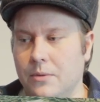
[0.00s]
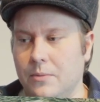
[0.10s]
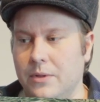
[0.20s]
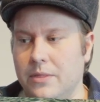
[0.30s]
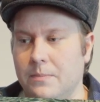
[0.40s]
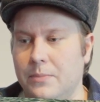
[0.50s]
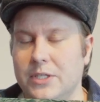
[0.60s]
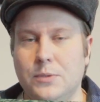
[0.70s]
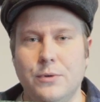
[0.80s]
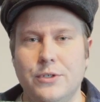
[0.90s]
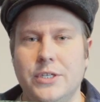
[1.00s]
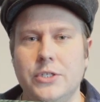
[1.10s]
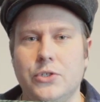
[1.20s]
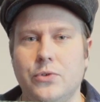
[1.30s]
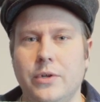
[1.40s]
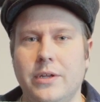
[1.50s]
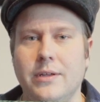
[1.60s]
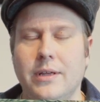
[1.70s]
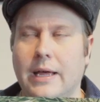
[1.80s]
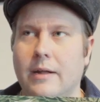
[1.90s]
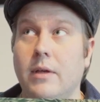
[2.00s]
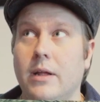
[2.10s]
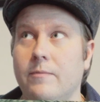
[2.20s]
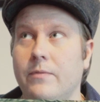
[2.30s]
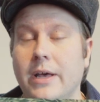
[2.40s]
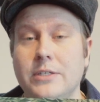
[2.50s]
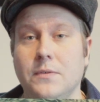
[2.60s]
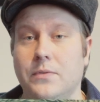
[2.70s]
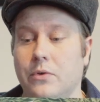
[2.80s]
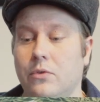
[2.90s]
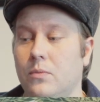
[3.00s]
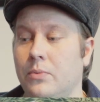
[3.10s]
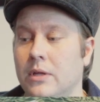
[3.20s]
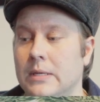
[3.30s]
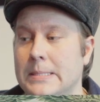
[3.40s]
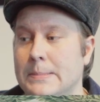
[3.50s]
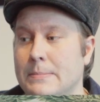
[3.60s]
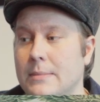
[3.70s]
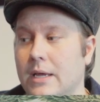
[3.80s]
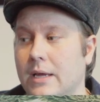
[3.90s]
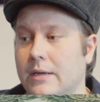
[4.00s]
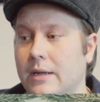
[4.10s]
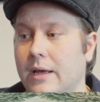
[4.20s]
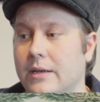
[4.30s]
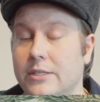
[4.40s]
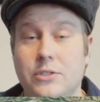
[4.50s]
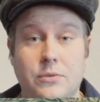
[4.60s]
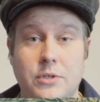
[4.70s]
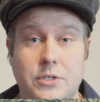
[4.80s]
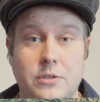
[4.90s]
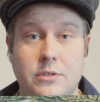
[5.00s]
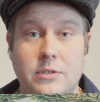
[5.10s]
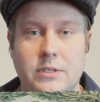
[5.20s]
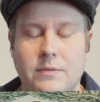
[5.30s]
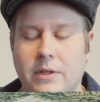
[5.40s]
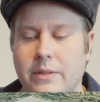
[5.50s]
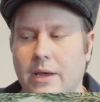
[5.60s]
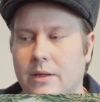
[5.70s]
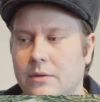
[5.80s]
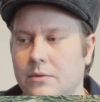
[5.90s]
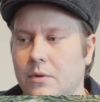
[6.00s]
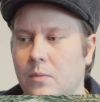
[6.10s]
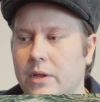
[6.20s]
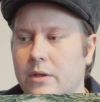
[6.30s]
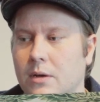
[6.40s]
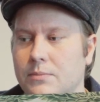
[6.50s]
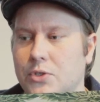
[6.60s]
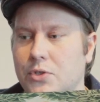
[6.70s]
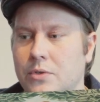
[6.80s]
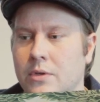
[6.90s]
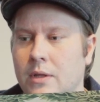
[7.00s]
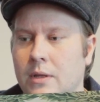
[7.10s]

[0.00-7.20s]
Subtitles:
with the Beach Boys history and fans of the group and historians and stuff like that, when it comes to